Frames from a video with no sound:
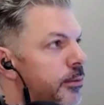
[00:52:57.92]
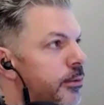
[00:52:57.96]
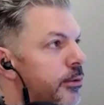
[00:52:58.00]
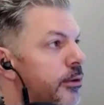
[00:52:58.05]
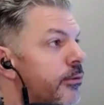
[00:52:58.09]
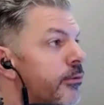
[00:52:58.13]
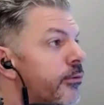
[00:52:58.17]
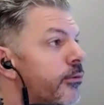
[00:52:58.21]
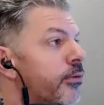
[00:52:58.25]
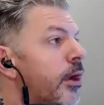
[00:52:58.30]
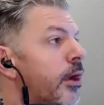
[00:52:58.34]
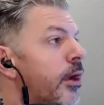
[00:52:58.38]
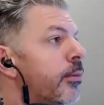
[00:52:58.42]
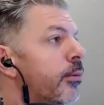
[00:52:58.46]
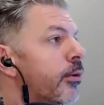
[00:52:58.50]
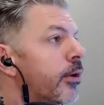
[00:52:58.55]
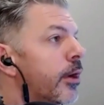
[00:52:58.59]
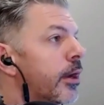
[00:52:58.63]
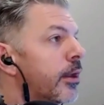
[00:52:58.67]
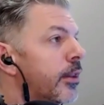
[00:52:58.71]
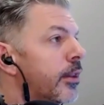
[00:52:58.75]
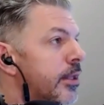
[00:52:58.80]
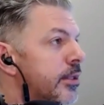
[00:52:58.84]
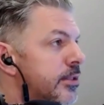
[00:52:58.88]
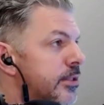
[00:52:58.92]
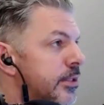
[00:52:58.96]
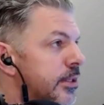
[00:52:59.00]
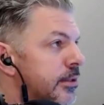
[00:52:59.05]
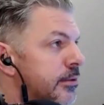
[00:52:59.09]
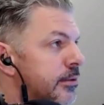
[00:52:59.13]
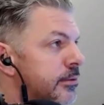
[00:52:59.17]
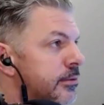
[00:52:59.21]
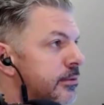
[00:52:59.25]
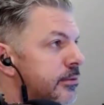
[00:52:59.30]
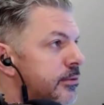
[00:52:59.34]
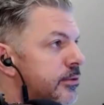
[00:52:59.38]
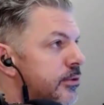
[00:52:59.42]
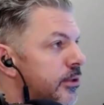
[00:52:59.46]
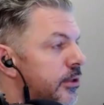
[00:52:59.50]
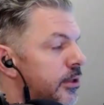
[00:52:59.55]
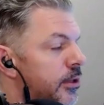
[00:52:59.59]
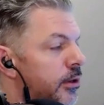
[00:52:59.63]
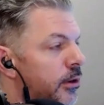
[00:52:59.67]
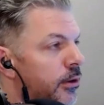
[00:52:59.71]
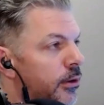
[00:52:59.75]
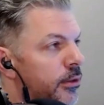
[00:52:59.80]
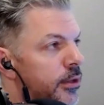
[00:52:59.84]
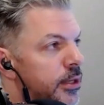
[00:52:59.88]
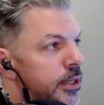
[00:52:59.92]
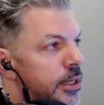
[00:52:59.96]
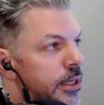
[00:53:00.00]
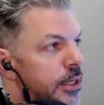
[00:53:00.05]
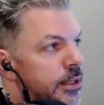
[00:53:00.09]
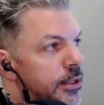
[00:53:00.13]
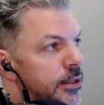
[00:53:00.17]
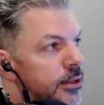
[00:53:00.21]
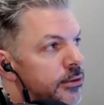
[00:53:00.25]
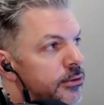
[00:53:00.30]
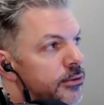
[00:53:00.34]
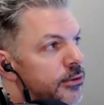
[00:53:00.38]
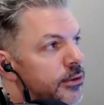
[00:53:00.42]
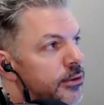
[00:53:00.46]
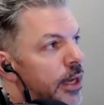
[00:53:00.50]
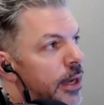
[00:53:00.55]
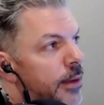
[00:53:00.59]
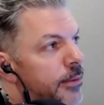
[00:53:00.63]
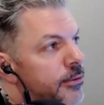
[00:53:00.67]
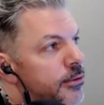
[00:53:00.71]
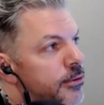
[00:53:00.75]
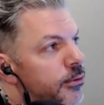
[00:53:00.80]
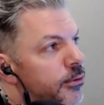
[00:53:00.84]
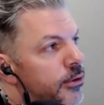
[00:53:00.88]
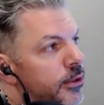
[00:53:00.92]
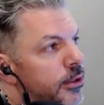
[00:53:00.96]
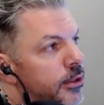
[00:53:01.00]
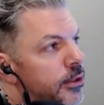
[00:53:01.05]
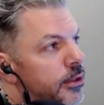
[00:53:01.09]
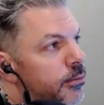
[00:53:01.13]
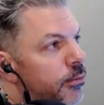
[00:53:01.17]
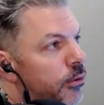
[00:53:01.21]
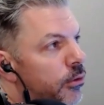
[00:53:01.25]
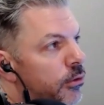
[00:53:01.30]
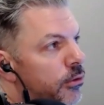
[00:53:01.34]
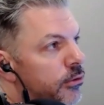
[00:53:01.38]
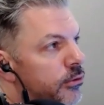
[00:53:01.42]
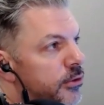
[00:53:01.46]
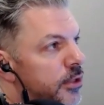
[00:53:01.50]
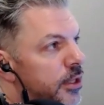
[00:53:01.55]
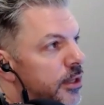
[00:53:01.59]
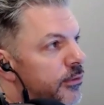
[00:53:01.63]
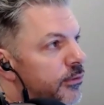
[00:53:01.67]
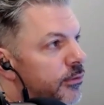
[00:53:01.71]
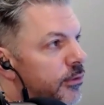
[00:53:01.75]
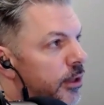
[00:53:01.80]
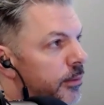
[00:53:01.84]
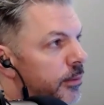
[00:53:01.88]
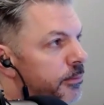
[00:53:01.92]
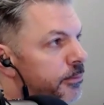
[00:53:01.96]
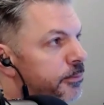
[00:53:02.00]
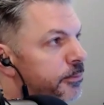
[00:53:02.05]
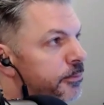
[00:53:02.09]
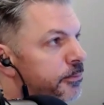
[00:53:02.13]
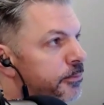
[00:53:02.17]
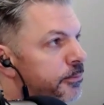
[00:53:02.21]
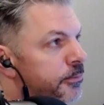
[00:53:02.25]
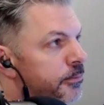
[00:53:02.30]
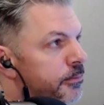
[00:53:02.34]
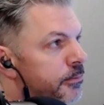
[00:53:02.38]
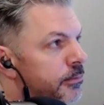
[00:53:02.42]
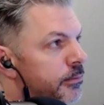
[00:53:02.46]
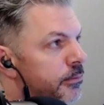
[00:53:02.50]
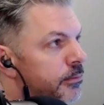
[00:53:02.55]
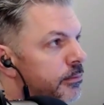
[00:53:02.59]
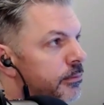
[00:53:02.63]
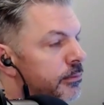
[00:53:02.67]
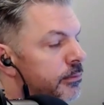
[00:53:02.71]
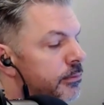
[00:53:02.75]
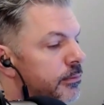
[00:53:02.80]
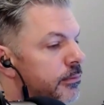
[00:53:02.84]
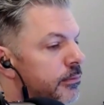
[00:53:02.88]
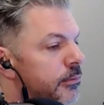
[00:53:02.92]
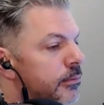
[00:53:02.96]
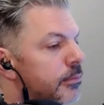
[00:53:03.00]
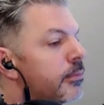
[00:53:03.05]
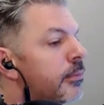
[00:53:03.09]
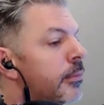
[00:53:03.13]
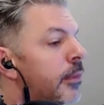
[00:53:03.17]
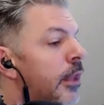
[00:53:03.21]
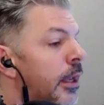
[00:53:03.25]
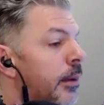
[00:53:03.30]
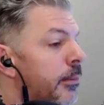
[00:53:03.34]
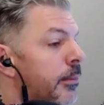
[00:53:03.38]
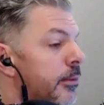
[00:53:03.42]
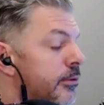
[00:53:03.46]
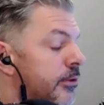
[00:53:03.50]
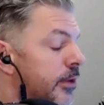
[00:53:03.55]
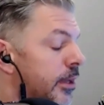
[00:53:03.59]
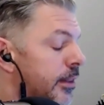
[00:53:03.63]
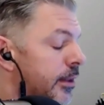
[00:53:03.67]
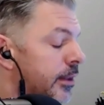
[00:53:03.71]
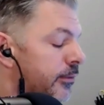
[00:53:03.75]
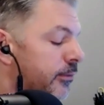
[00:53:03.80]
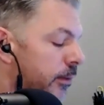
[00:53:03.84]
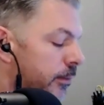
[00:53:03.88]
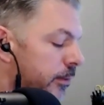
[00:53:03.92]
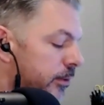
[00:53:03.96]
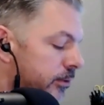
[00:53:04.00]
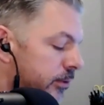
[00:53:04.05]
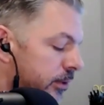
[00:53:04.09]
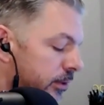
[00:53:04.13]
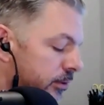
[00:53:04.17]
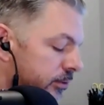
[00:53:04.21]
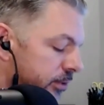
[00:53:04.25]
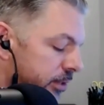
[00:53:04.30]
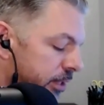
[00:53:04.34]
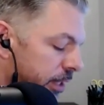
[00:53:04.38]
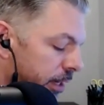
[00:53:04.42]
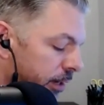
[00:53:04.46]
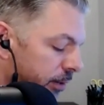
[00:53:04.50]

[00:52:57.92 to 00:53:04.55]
going to put a frame around that scene so that all the details are captured within the borders of that frame. And beside that frame, there's a